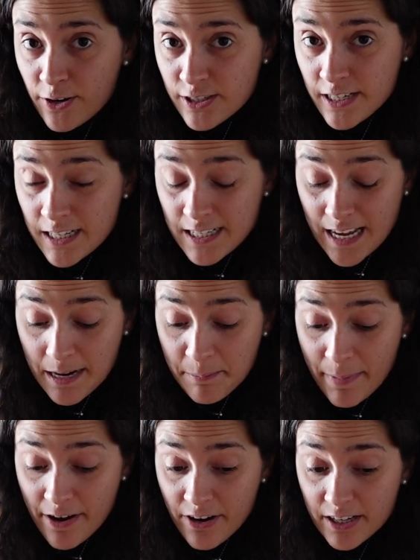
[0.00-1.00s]
cousin is getting
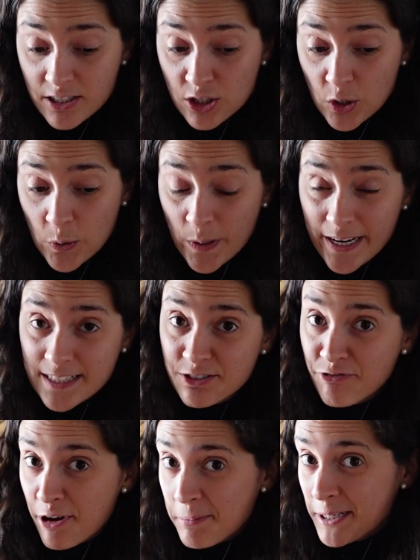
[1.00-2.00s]
married, so it's a
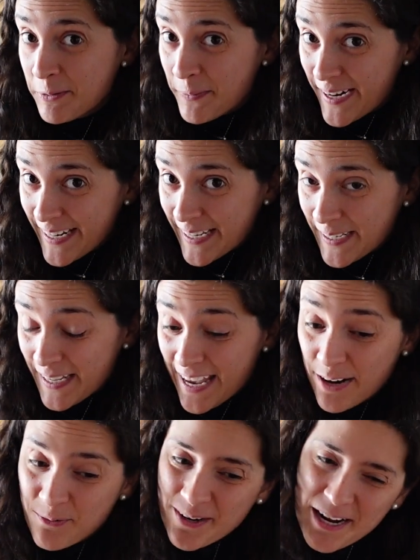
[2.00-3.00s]
family wedding.
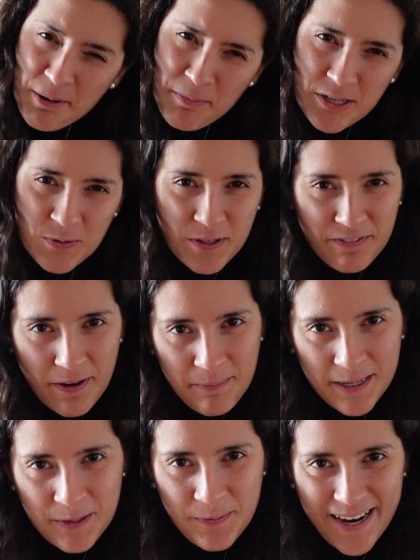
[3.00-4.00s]
And what happens with
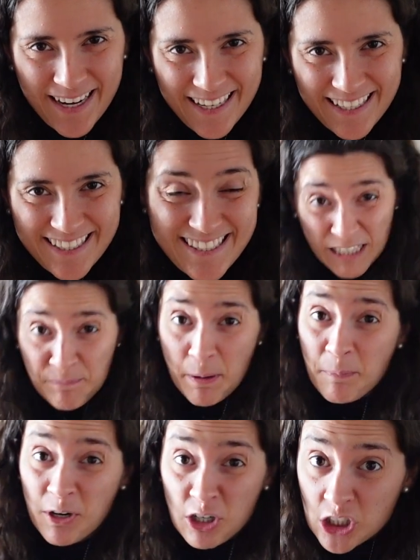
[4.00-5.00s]
family weddings? The people are